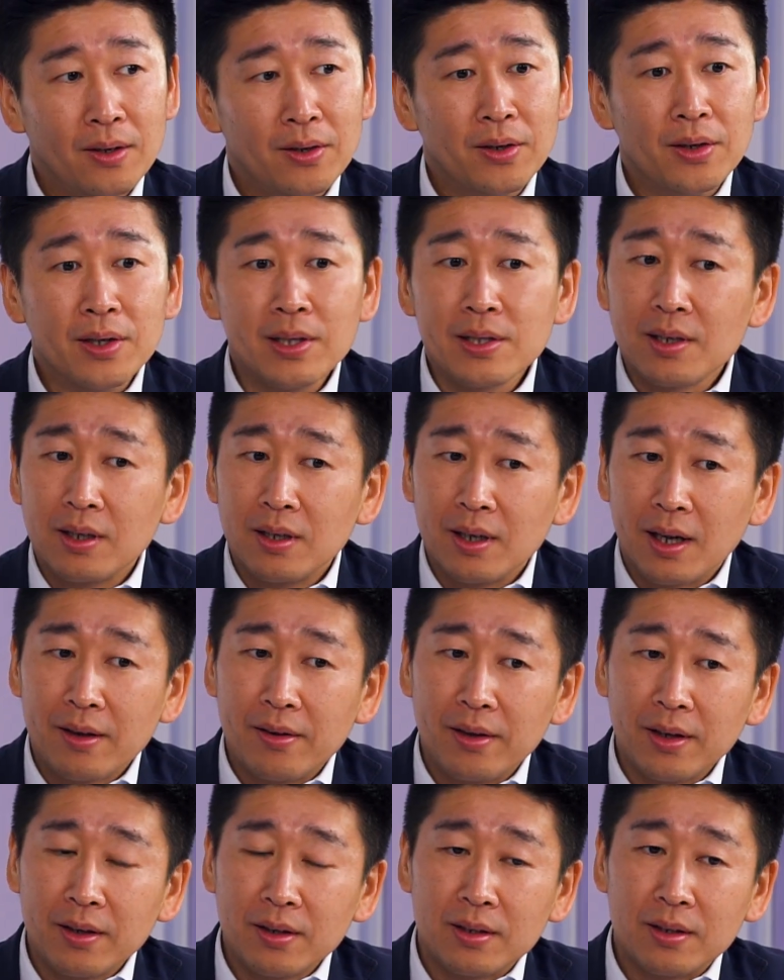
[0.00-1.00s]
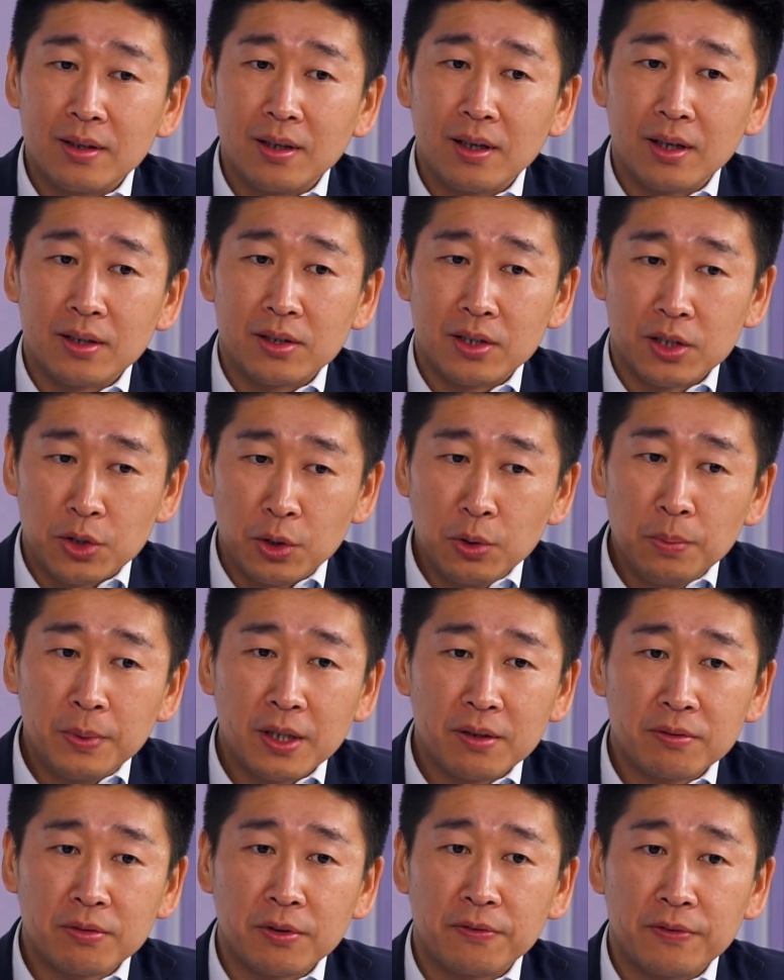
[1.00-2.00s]
There isn't. I think the $2
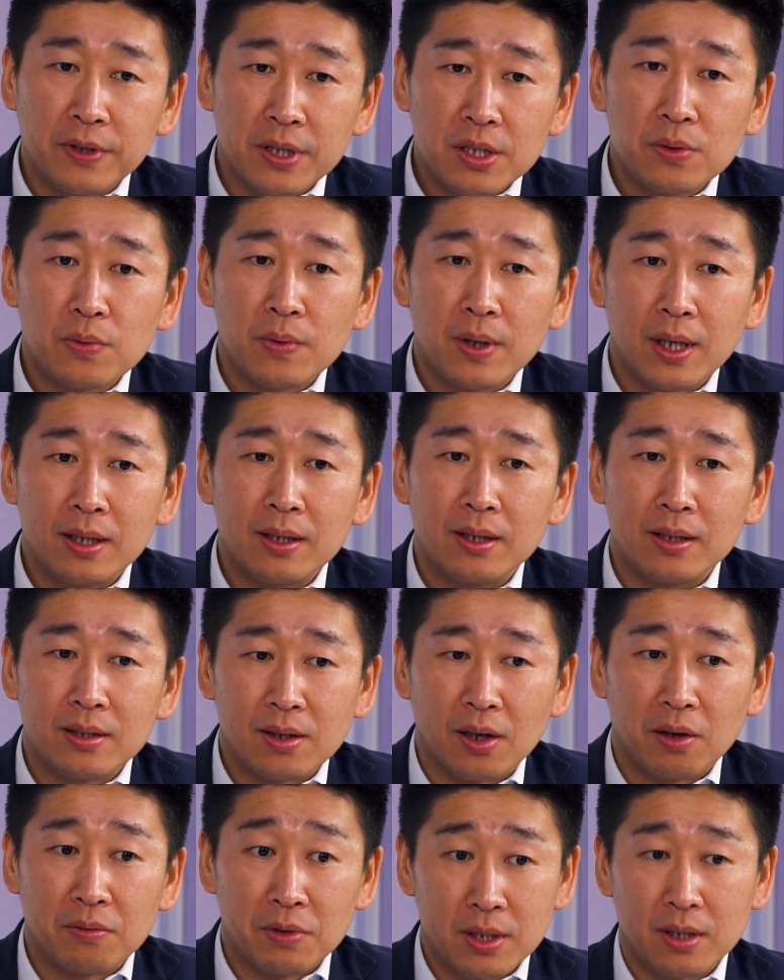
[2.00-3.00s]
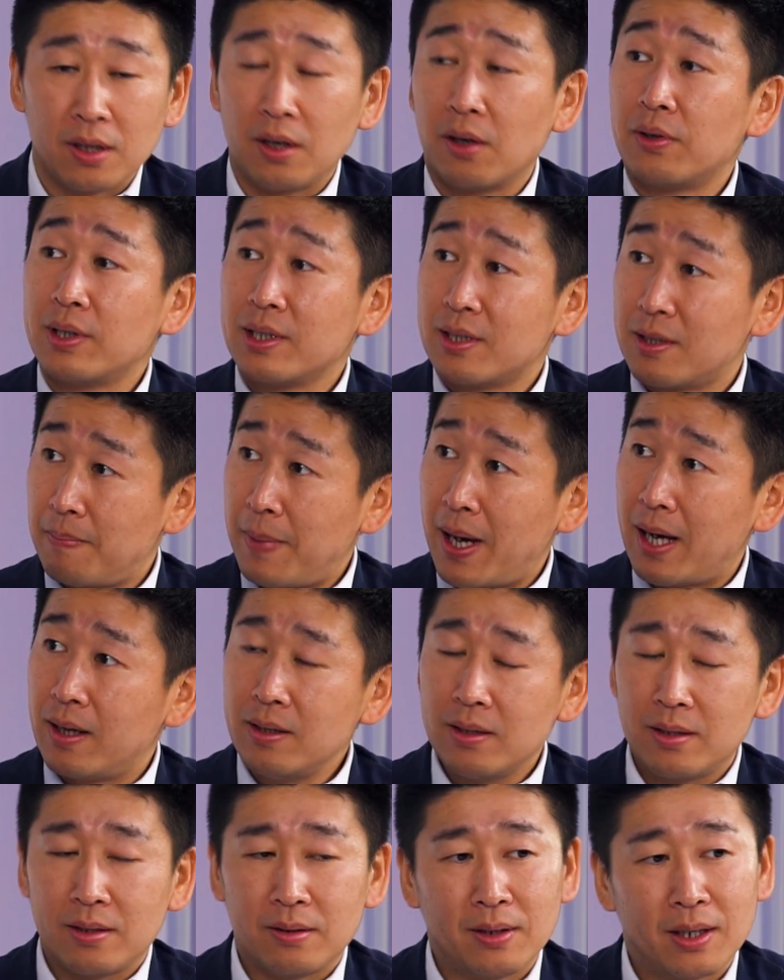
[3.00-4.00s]
billion for phase 1 is obviously already
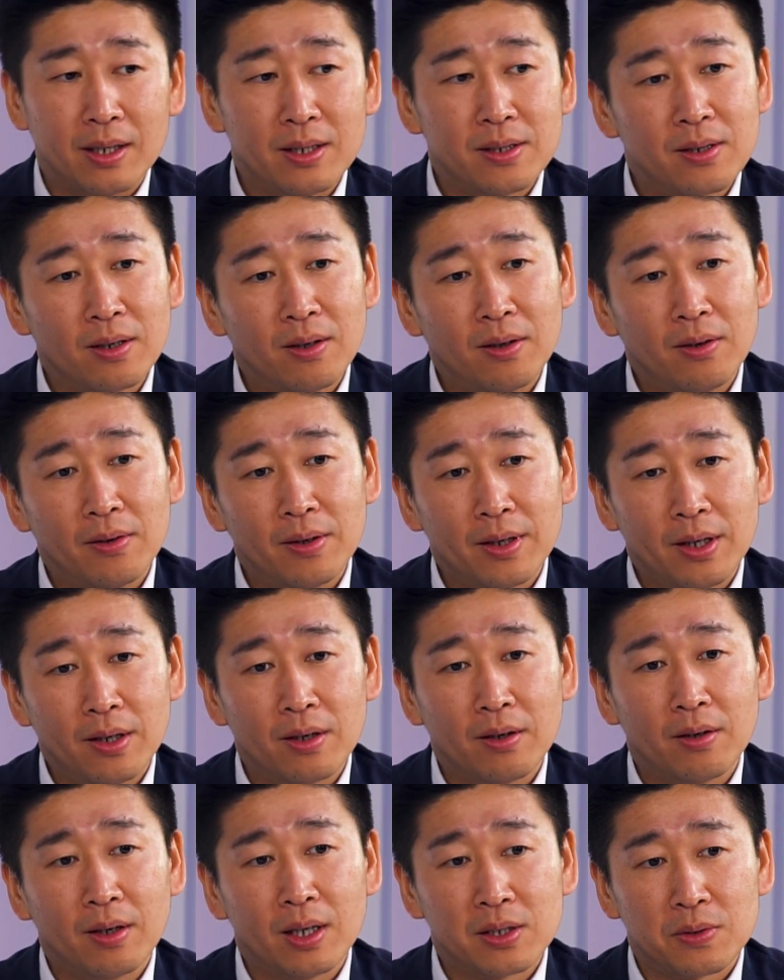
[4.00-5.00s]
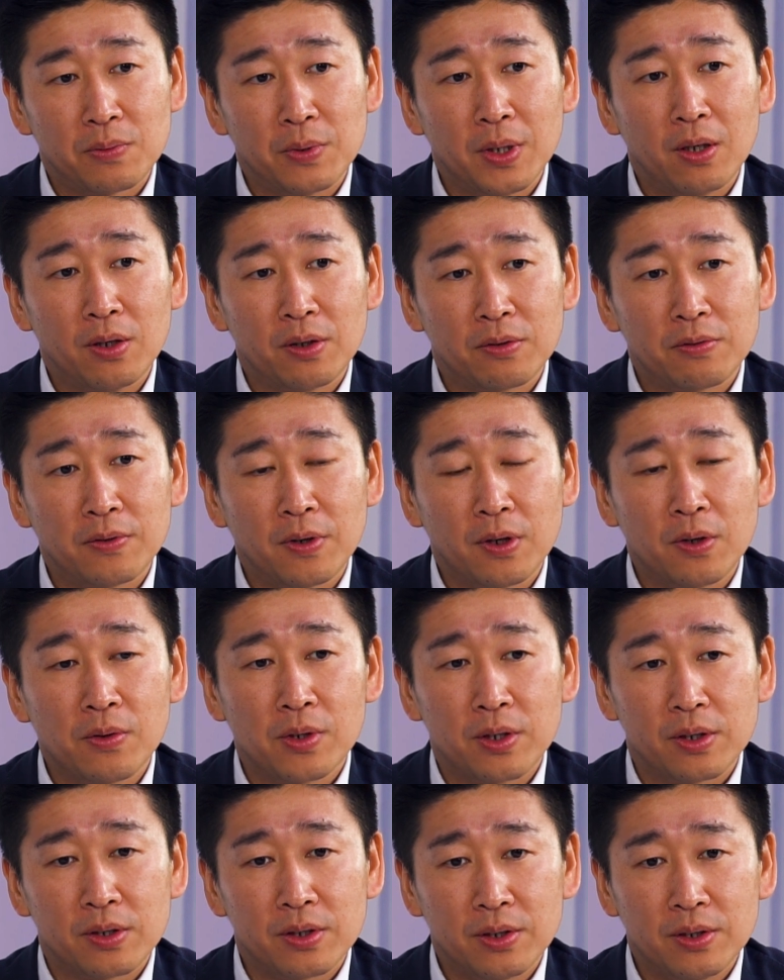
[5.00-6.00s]
spent, right? So, as we look
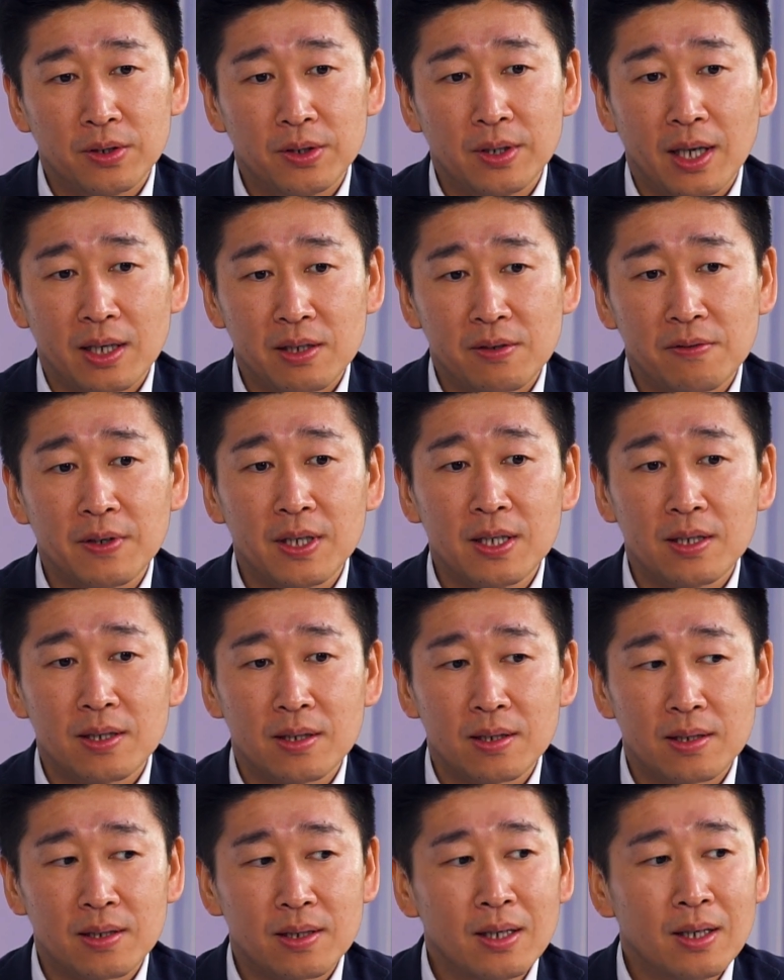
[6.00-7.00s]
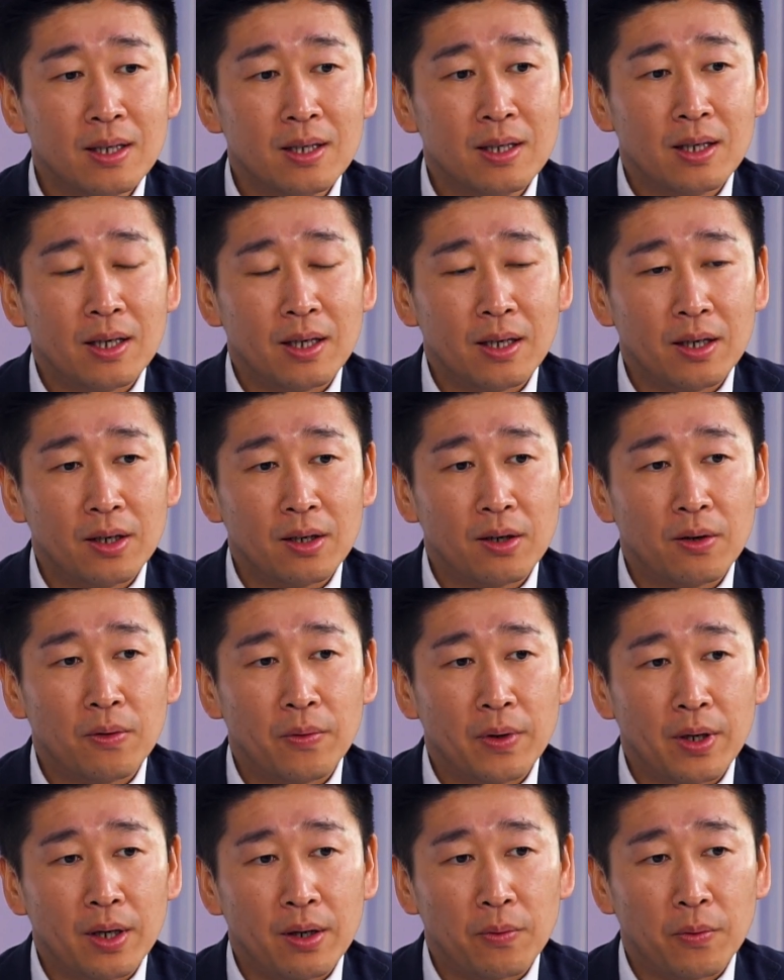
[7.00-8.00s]
forward to next phases,
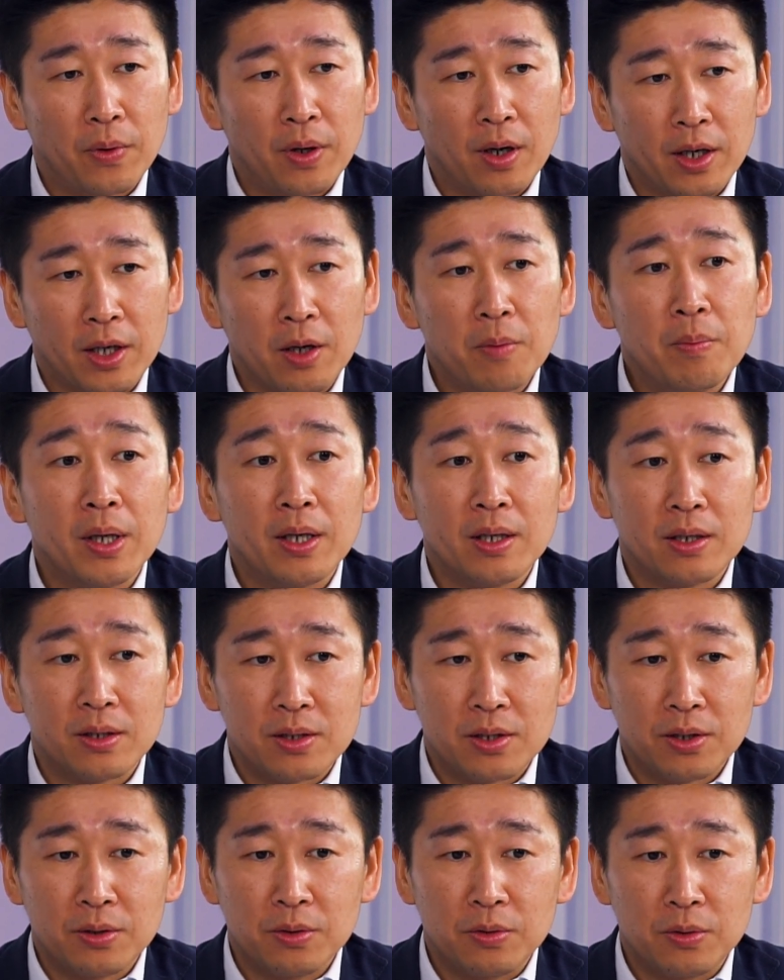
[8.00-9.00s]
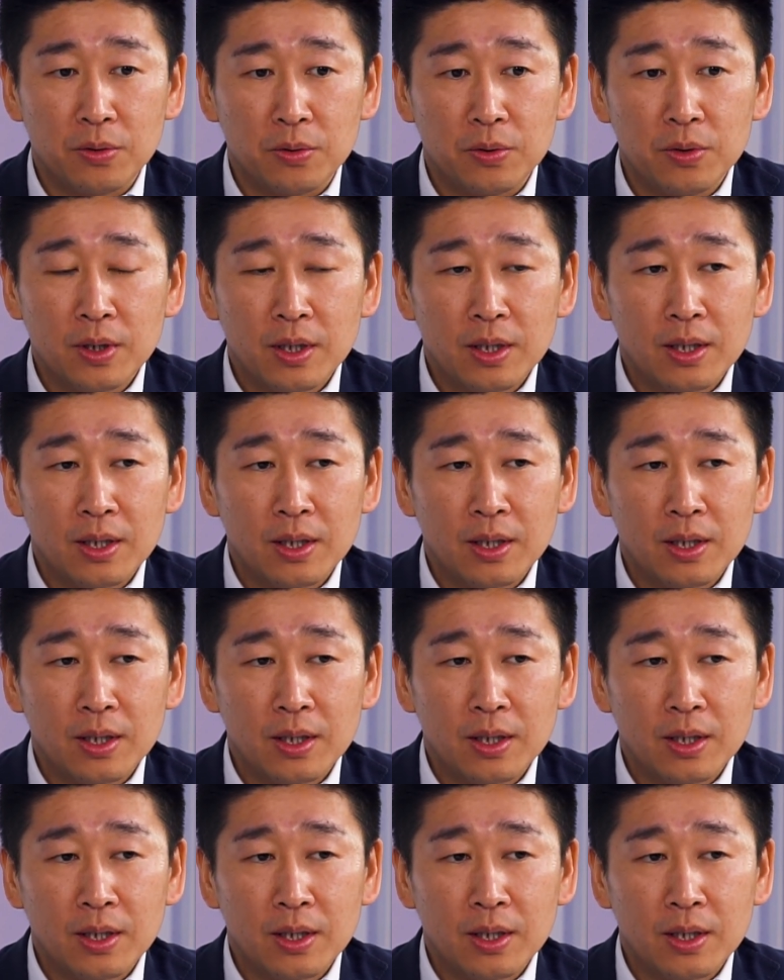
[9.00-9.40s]
we are committed to